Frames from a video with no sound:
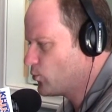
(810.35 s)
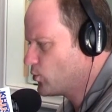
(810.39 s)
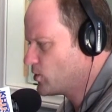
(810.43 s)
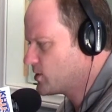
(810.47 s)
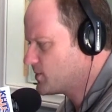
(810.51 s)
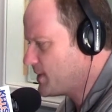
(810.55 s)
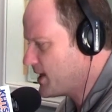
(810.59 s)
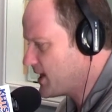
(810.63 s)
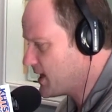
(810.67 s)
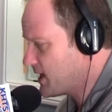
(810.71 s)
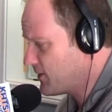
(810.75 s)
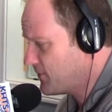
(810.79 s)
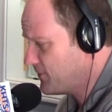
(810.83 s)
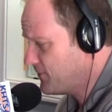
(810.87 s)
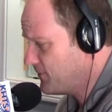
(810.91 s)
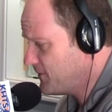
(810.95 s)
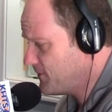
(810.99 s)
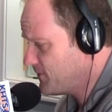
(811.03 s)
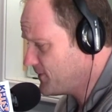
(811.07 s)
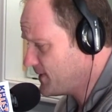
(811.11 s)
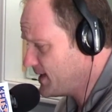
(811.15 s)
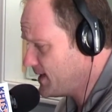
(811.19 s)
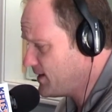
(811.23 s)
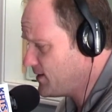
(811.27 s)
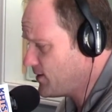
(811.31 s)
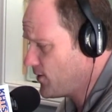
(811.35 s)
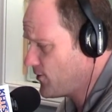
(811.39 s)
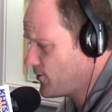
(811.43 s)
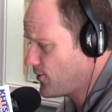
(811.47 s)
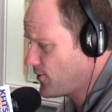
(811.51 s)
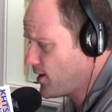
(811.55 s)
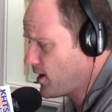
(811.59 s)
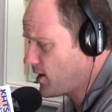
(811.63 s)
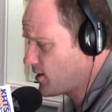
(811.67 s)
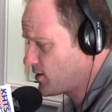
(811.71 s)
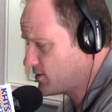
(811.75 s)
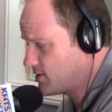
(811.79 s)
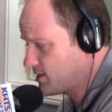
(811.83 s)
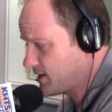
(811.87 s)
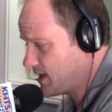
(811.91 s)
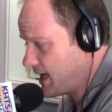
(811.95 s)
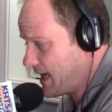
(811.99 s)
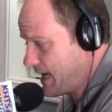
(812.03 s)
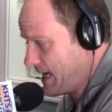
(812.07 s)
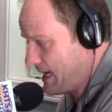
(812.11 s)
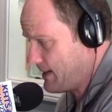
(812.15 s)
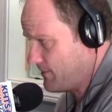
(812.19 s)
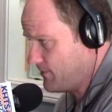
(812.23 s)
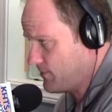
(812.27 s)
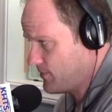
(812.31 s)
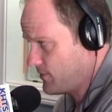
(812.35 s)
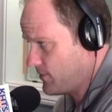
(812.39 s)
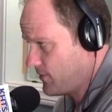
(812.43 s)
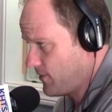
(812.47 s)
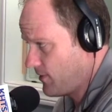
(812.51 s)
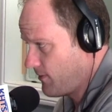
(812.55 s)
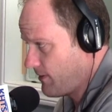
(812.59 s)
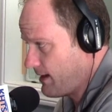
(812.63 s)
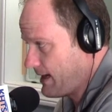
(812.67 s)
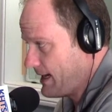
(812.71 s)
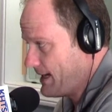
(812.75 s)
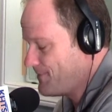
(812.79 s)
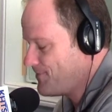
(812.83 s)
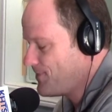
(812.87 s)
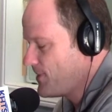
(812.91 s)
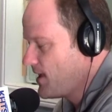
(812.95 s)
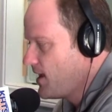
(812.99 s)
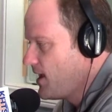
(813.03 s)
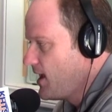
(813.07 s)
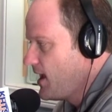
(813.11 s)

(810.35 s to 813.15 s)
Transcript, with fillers: was making fifteen hundred dollars a game, all right?